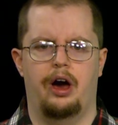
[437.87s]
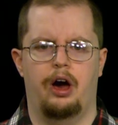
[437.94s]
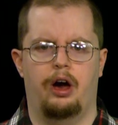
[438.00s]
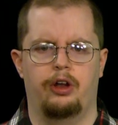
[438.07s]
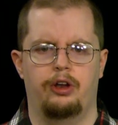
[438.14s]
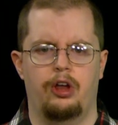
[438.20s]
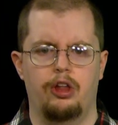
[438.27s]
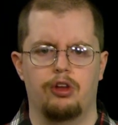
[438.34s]

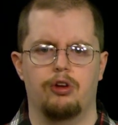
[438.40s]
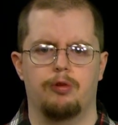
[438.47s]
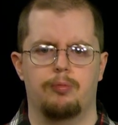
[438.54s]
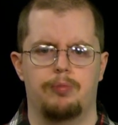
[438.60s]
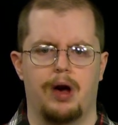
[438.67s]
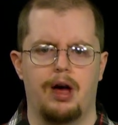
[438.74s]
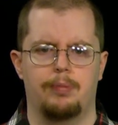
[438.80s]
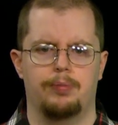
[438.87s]
Another
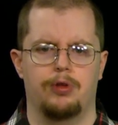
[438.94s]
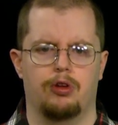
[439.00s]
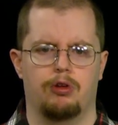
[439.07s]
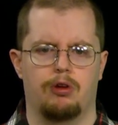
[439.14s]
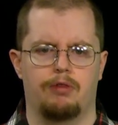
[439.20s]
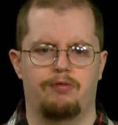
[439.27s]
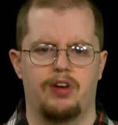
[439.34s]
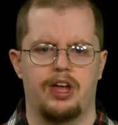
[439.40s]

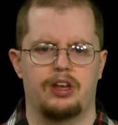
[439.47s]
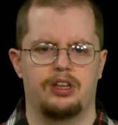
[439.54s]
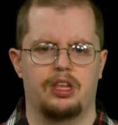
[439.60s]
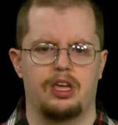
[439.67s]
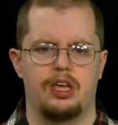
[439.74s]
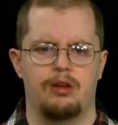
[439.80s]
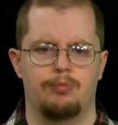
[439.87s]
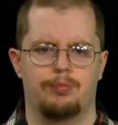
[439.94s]
popular event
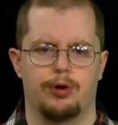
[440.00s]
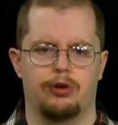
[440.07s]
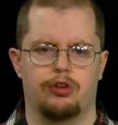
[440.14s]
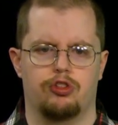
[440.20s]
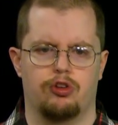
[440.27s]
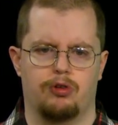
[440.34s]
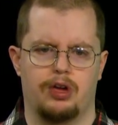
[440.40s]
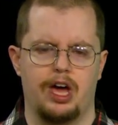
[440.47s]
in
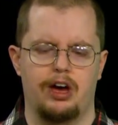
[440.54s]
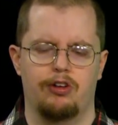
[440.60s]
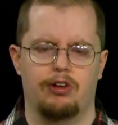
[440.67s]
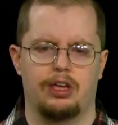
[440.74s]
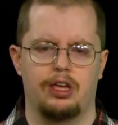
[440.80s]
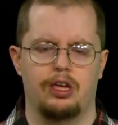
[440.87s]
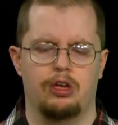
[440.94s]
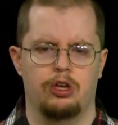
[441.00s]
Berkshire
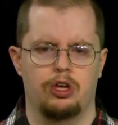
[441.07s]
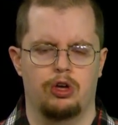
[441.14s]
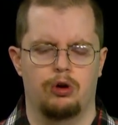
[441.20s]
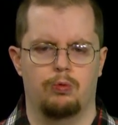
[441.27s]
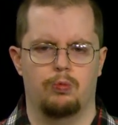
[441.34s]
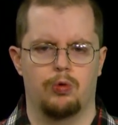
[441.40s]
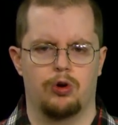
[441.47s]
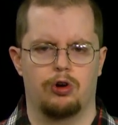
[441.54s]
County
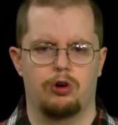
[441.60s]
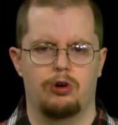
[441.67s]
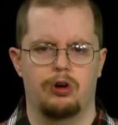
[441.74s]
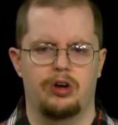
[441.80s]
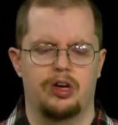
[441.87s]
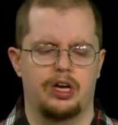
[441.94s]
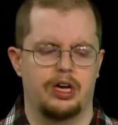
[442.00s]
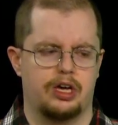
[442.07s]
were
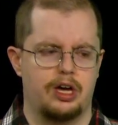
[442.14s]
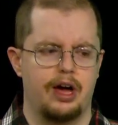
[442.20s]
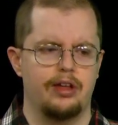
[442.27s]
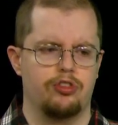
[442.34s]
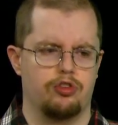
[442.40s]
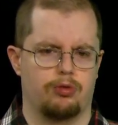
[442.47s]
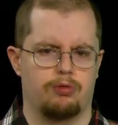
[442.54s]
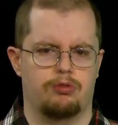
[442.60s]

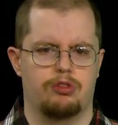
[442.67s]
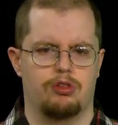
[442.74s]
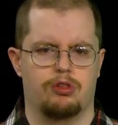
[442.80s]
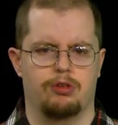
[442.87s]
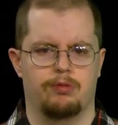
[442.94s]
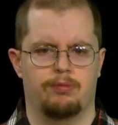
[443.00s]
concerts.